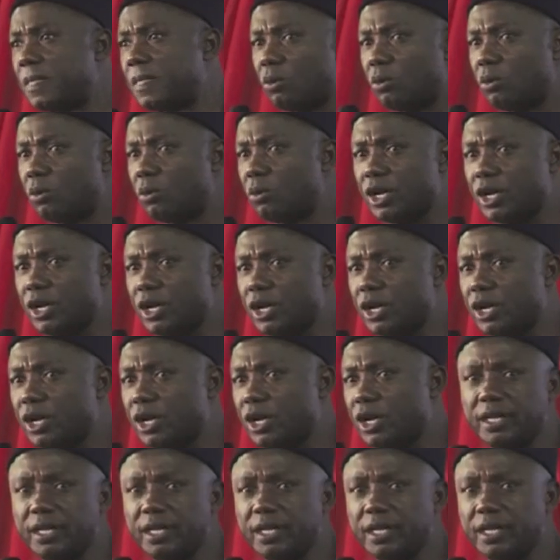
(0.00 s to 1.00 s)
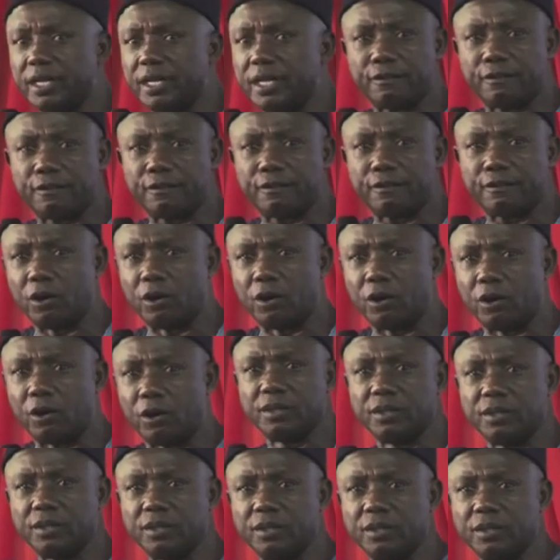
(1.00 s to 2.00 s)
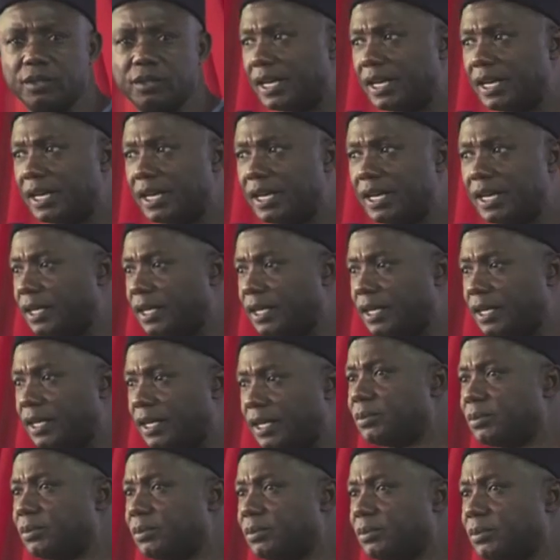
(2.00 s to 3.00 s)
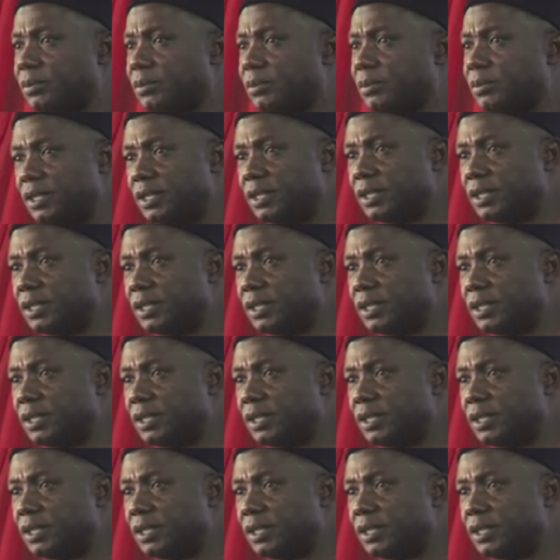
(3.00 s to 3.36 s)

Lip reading: where you actually hear from financiers themselves,